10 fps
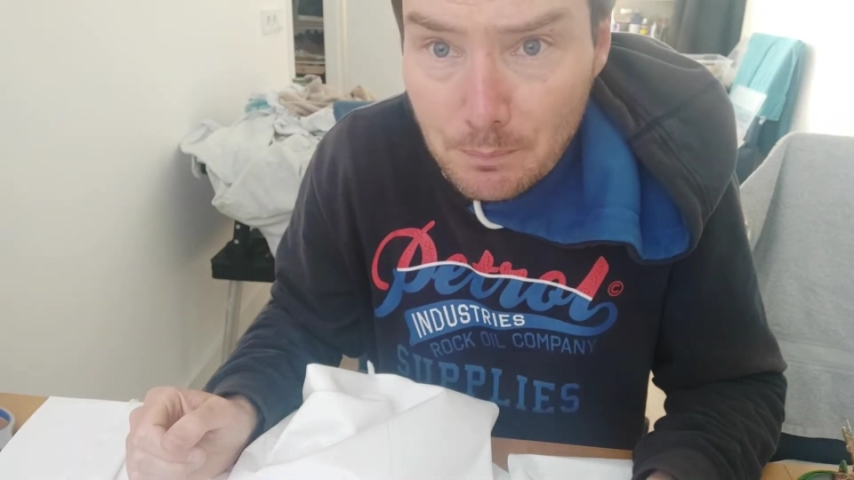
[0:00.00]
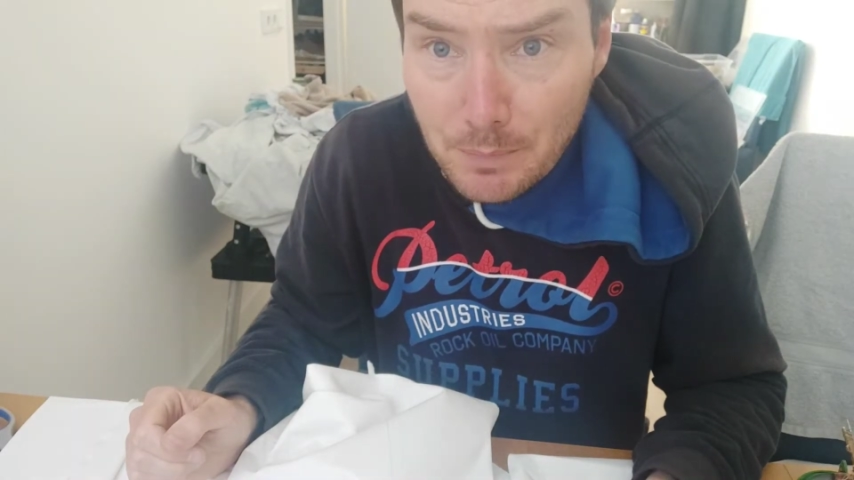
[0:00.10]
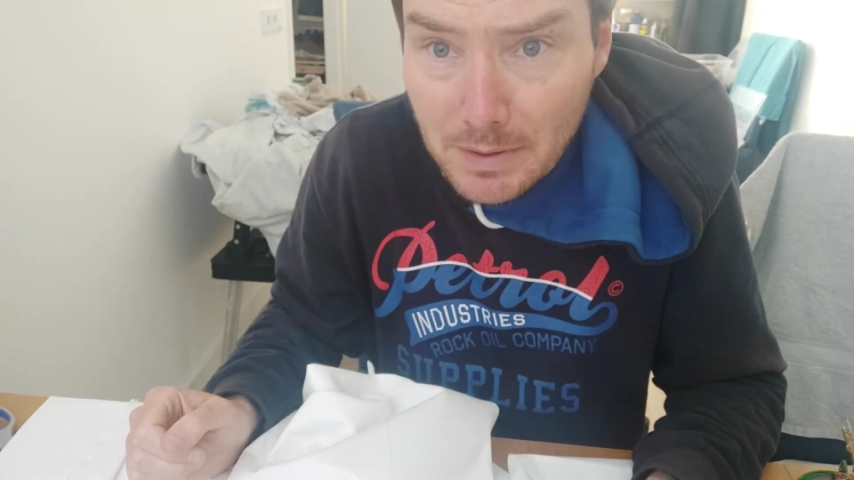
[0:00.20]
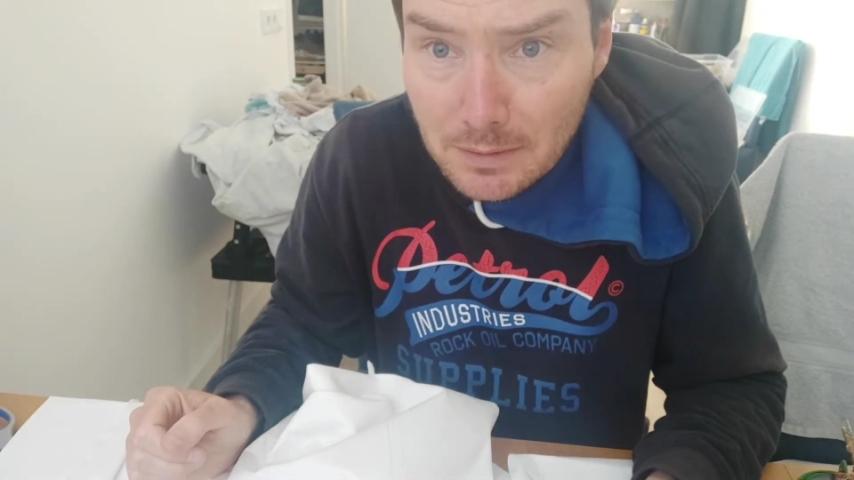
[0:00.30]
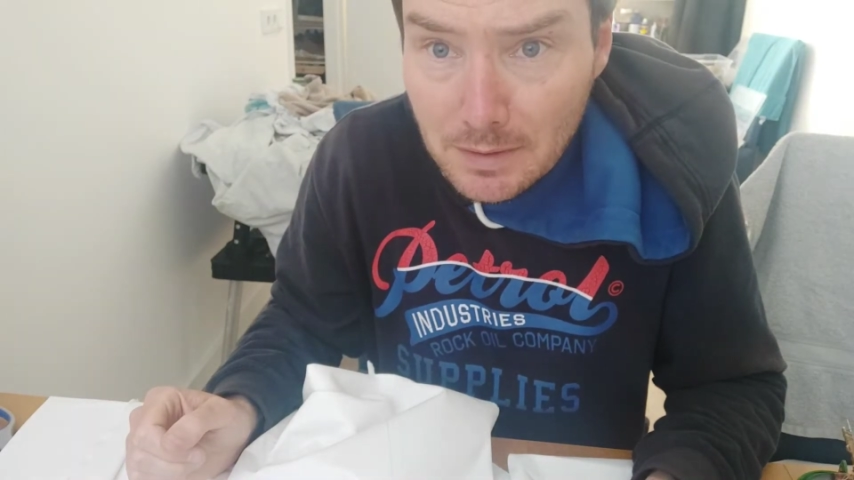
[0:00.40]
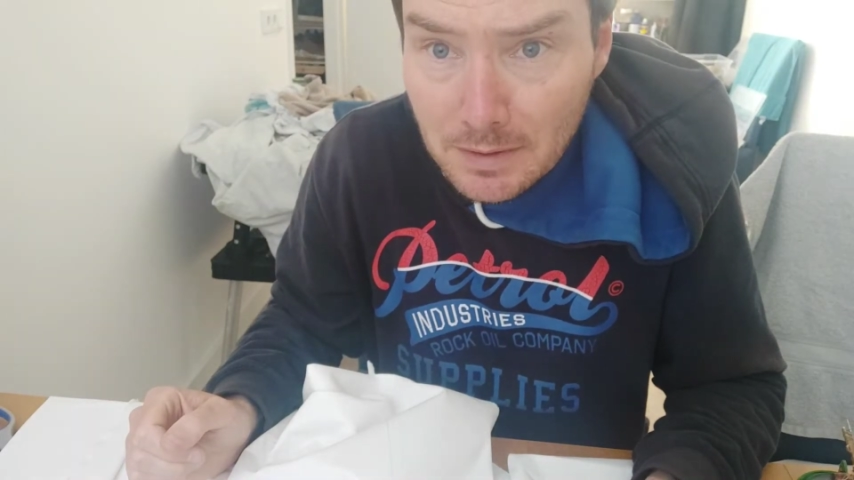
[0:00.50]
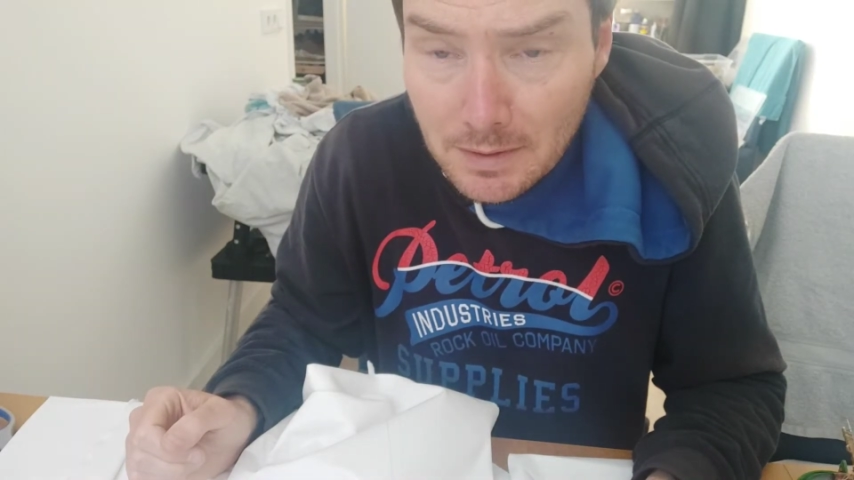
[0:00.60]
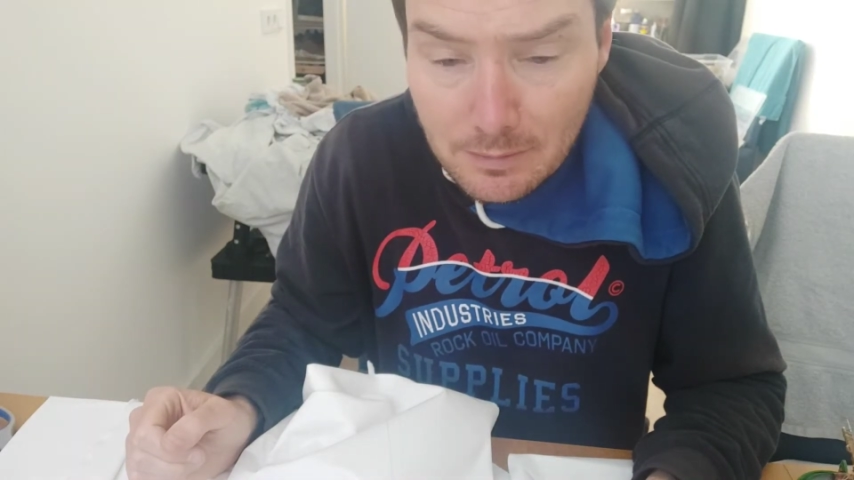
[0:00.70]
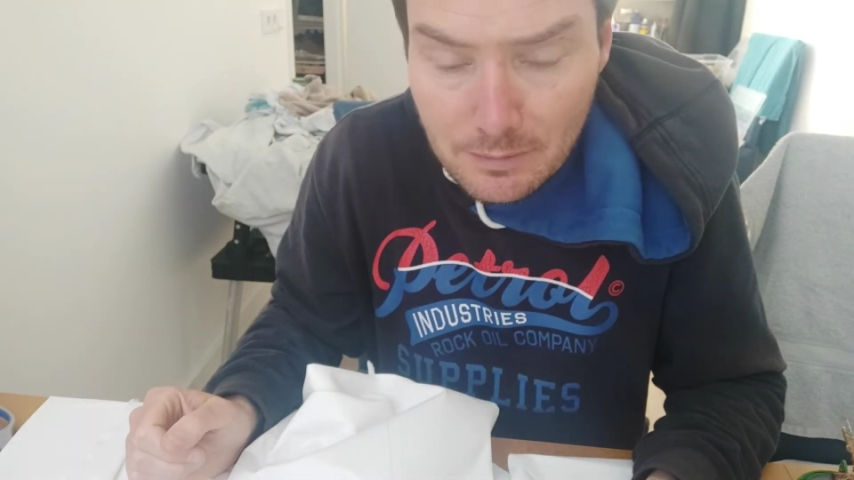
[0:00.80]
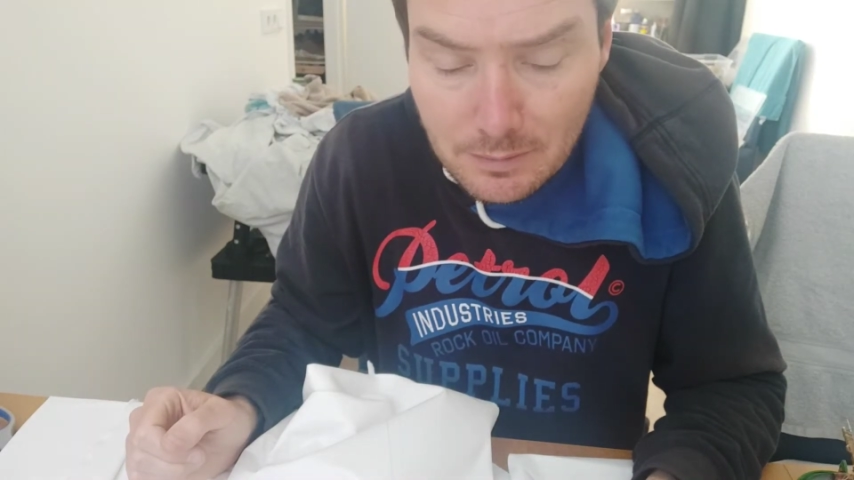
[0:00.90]
better than
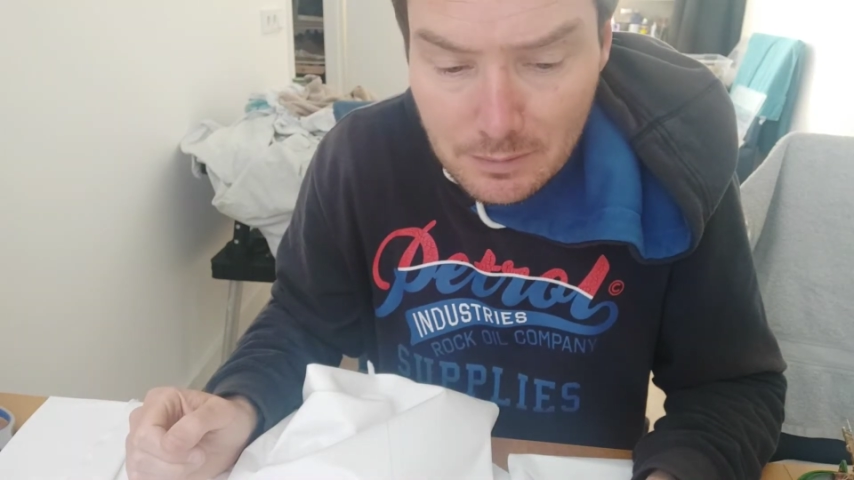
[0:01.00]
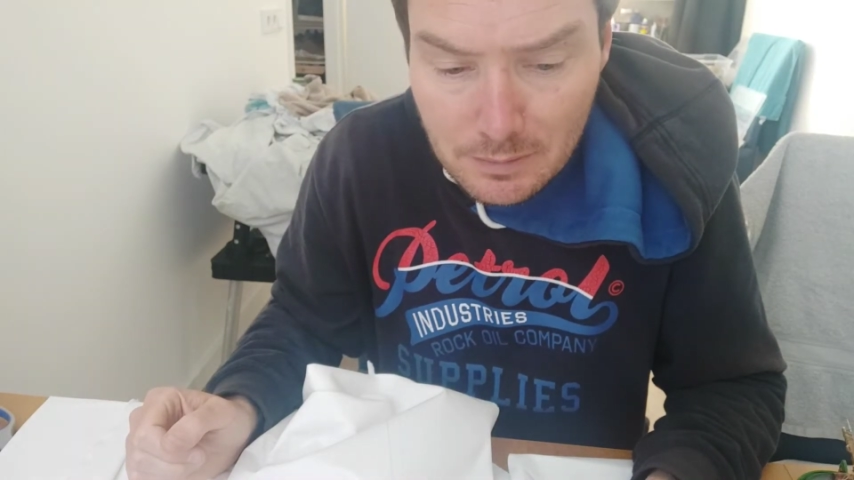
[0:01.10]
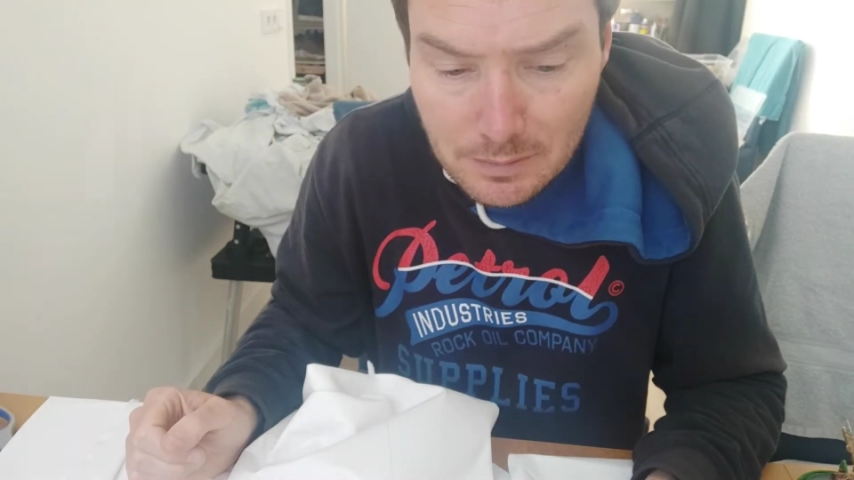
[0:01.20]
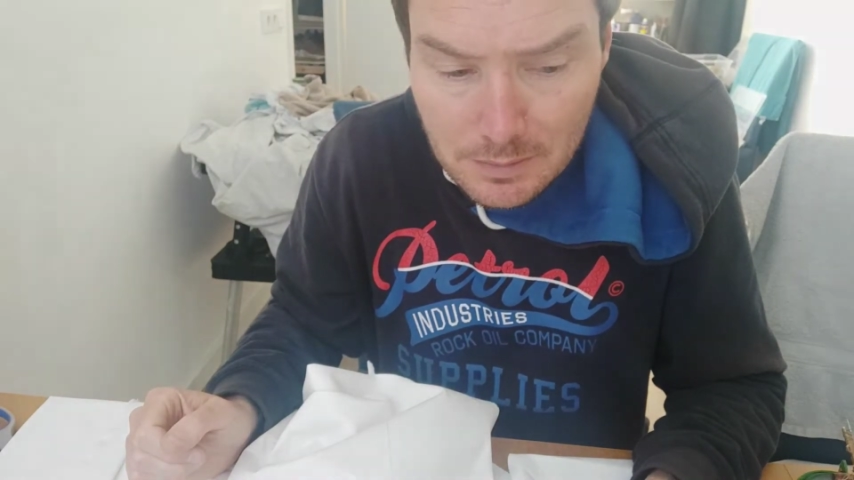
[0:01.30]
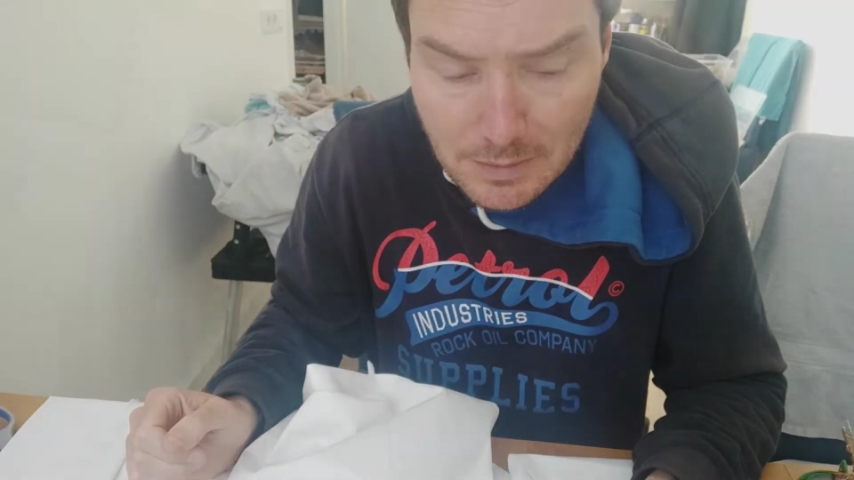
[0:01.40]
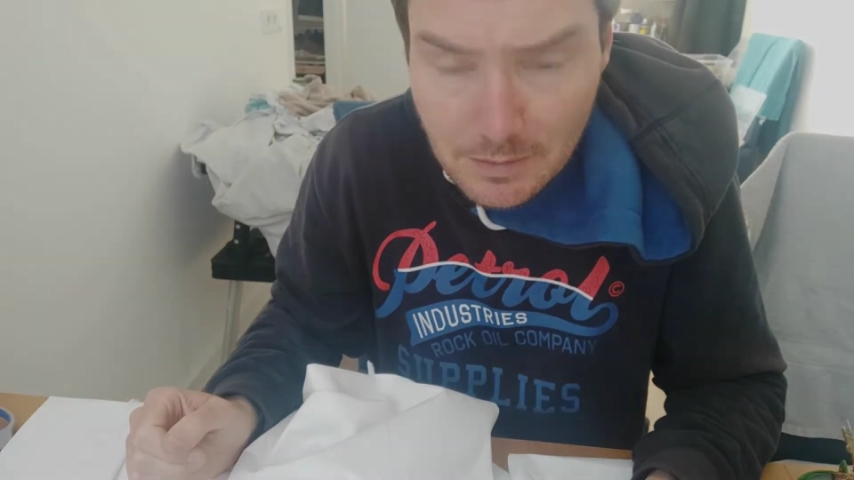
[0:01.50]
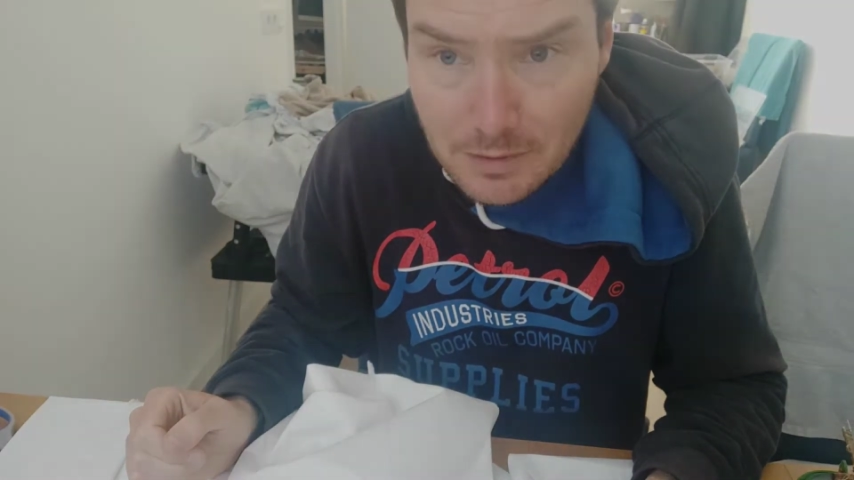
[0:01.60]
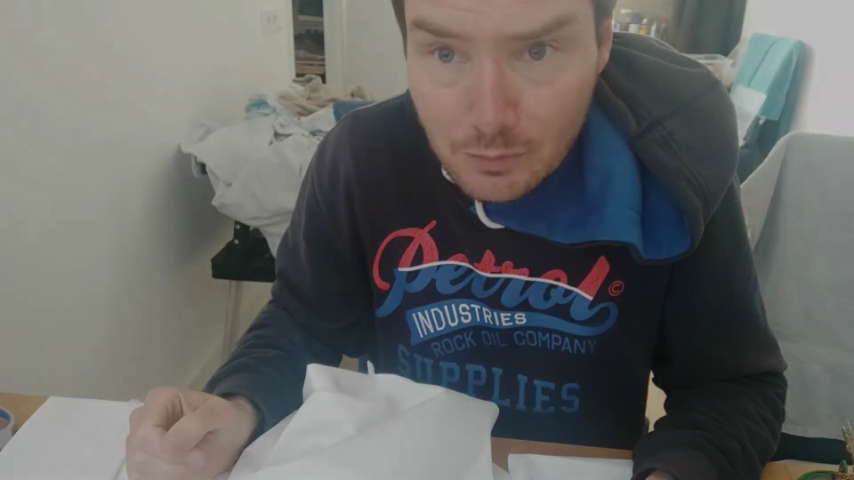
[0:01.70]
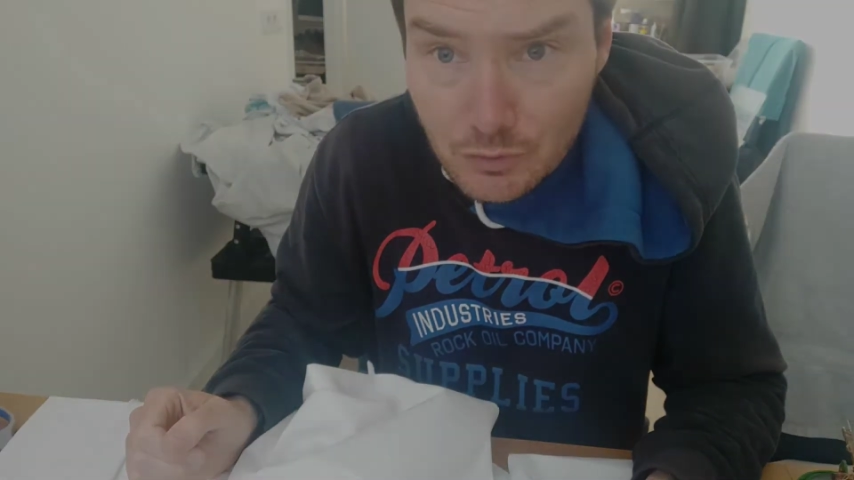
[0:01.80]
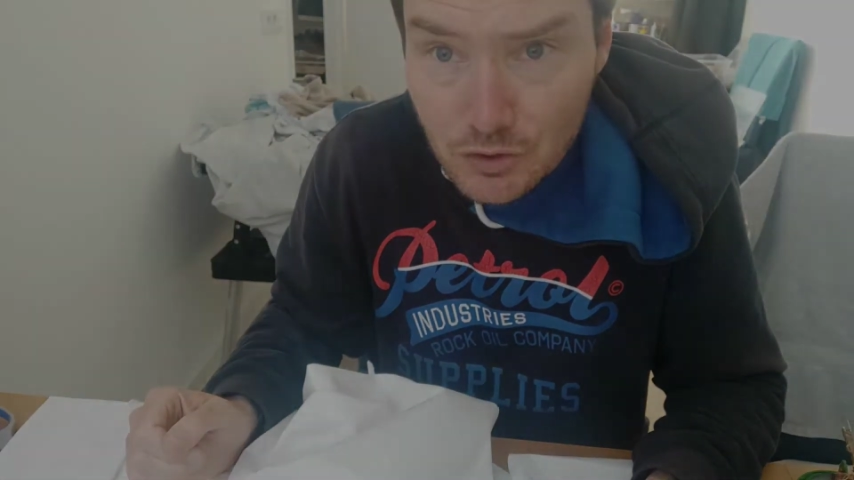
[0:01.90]
at the
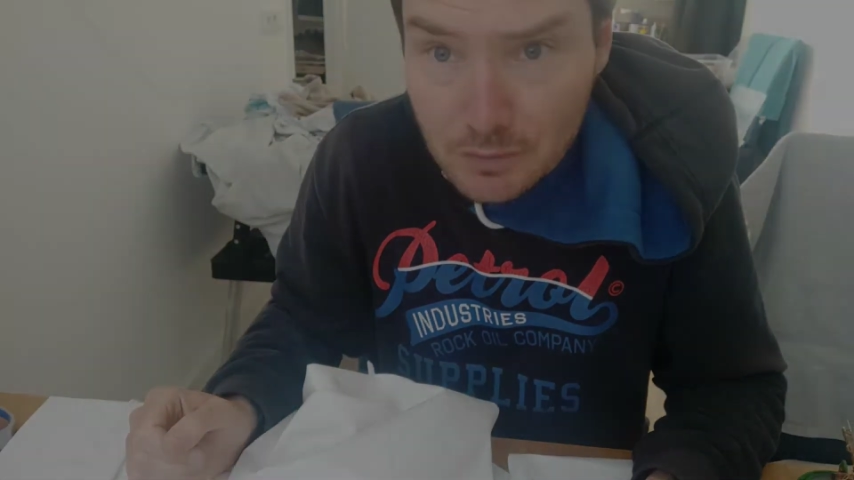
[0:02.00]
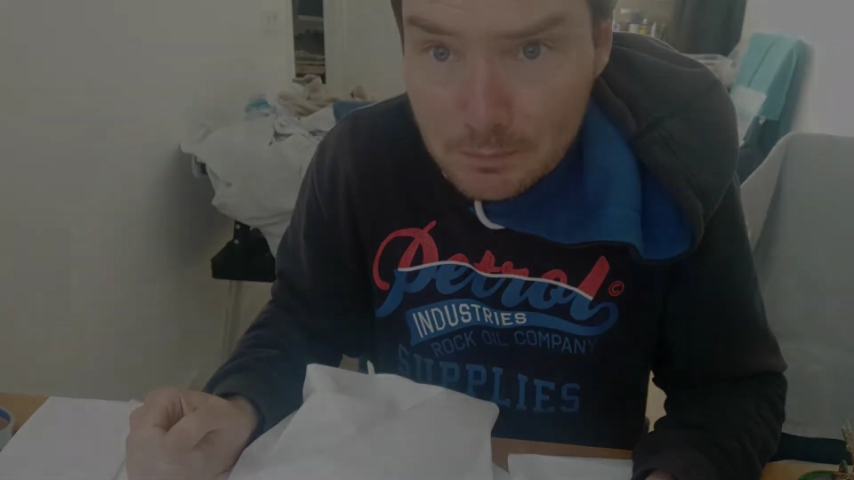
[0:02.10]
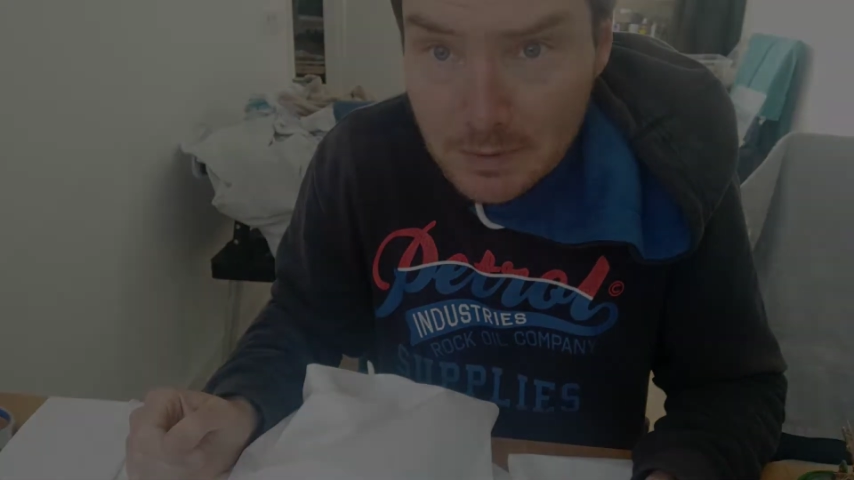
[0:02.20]
Niltje.